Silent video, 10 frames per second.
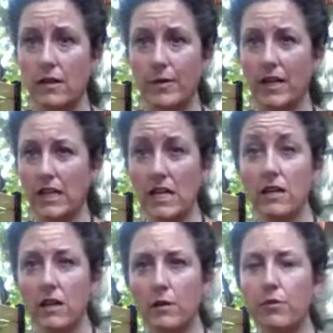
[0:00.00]
their body
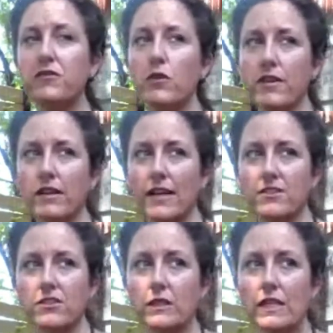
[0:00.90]
before they're
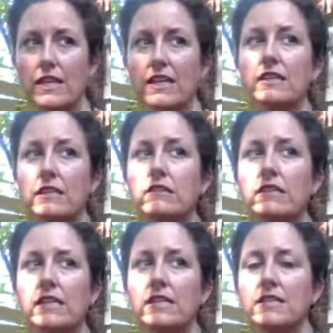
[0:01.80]
allowed to do anything. It
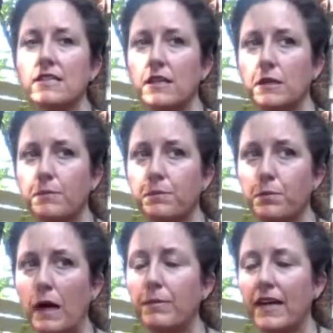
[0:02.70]
literally is a
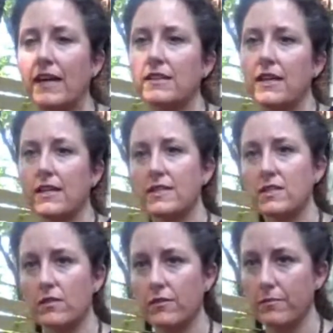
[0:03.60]

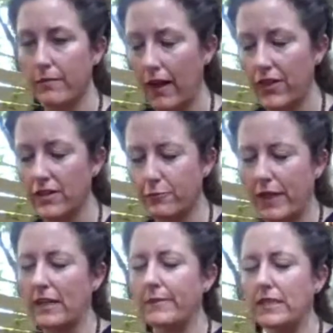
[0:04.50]
propagandized method of
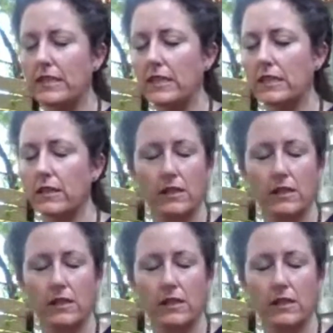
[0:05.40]
blackmailing.